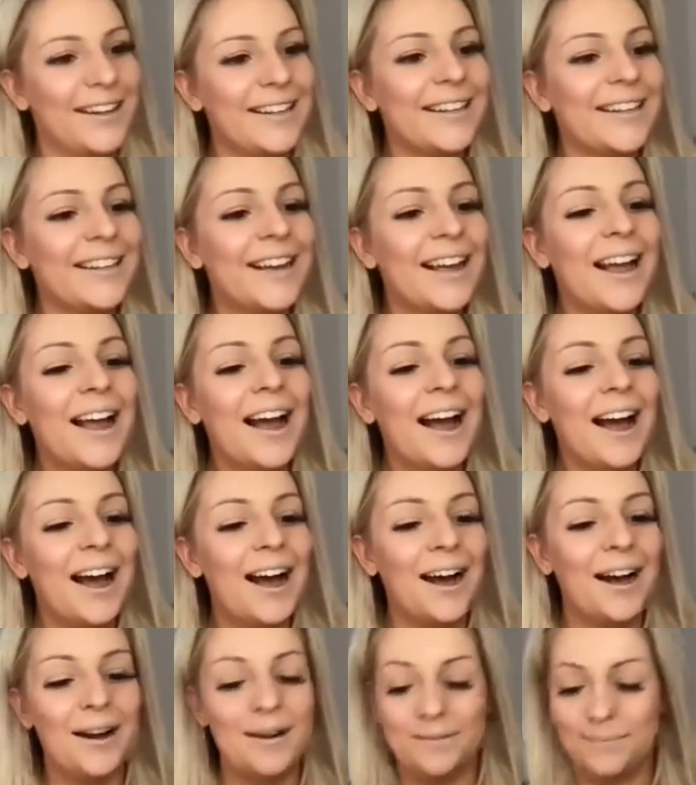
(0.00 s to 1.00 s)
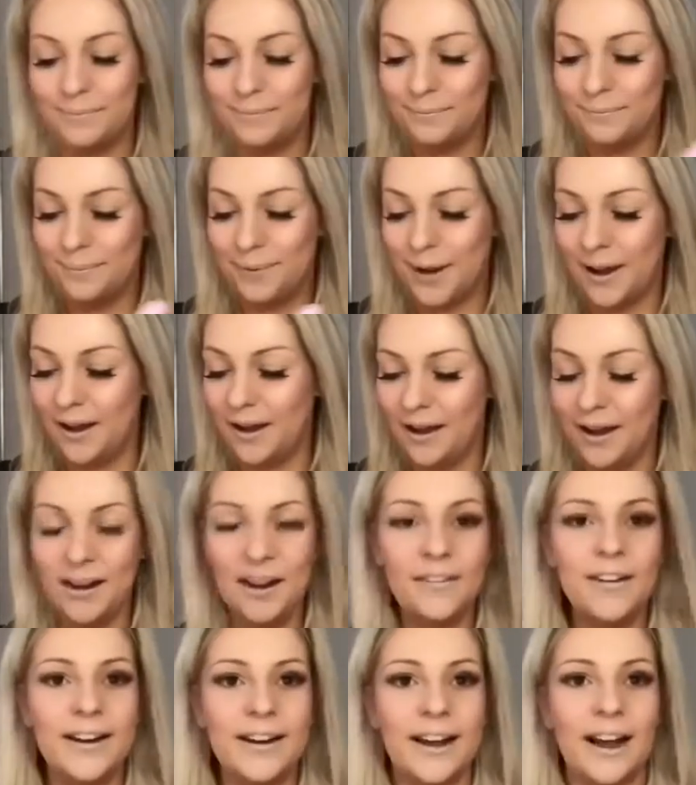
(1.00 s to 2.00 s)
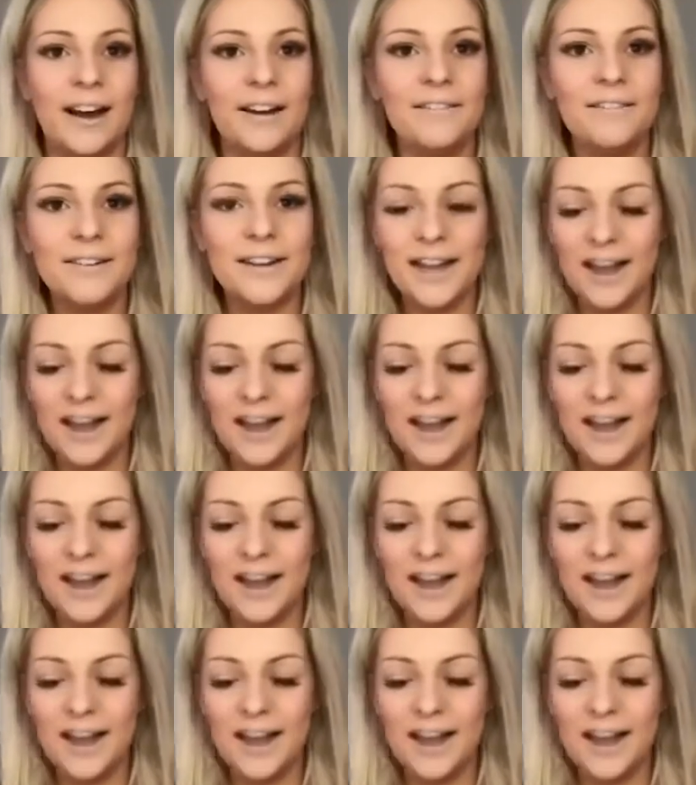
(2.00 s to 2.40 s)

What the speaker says: like. But I love it now.